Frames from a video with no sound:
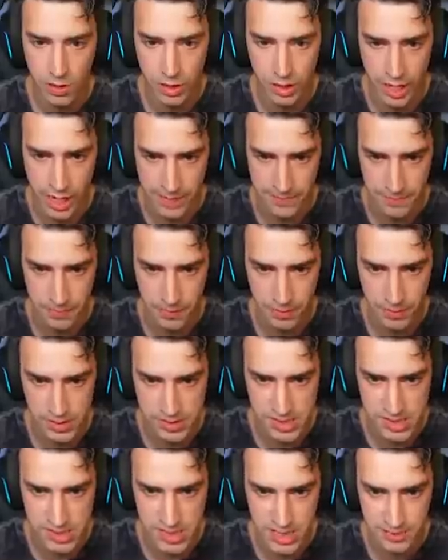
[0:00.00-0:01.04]
All right,
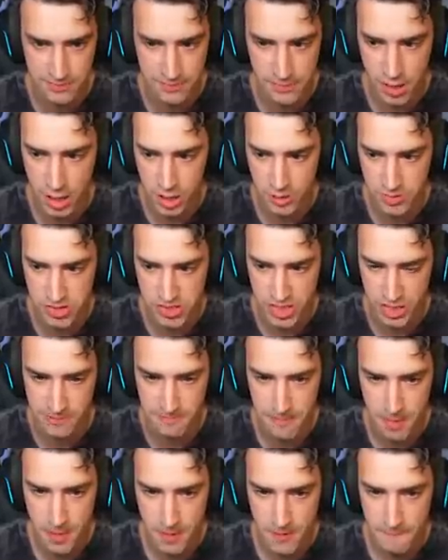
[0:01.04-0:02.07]
this is it, 100%.
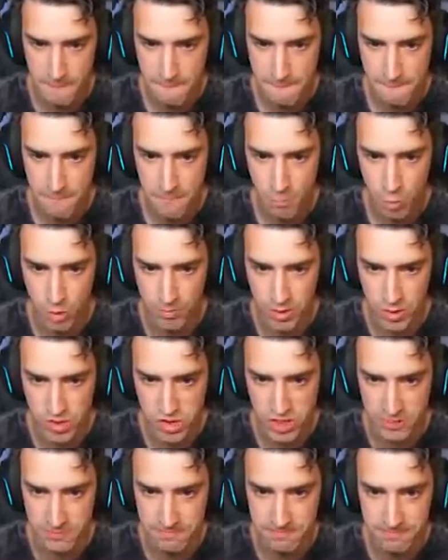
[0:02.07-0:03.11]
We're
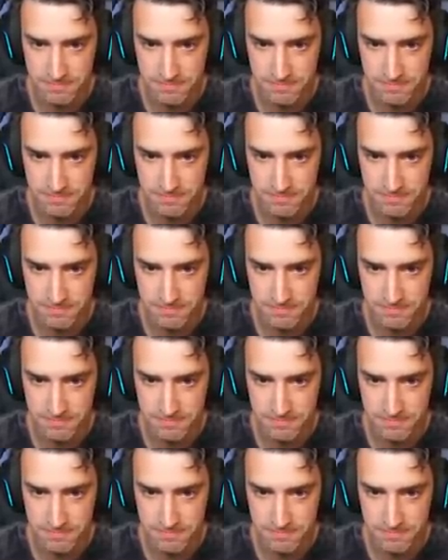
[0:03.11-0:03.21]
boosting.